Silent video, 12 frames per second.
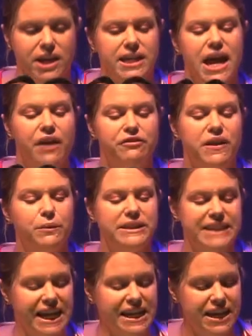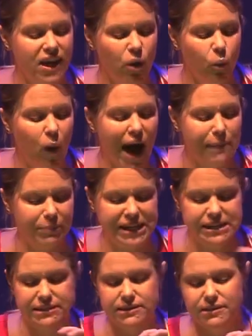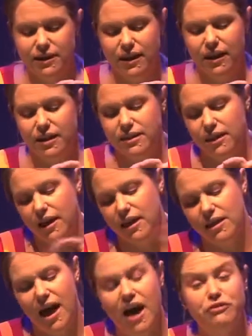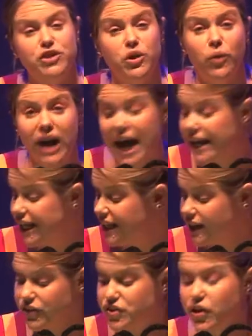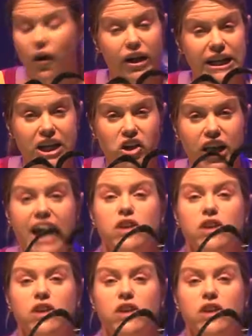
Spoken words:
Now, if there was any white bits after you're cutting, totally okay.